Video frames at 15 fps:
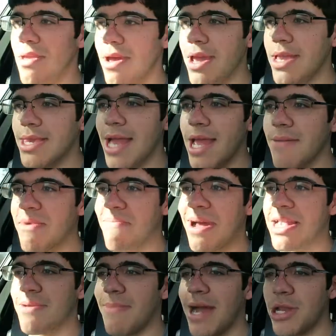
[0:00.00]
he's taking me
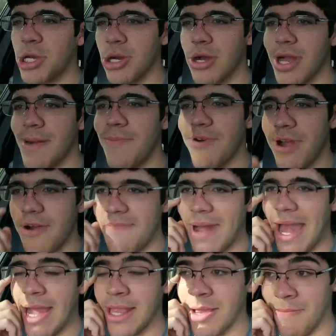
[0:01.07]
back to my truck. I'm gonna go
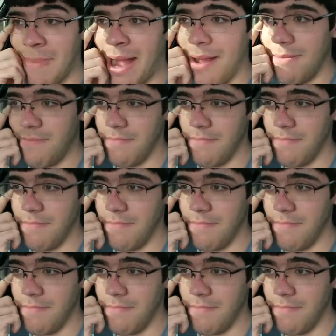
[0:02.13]
back to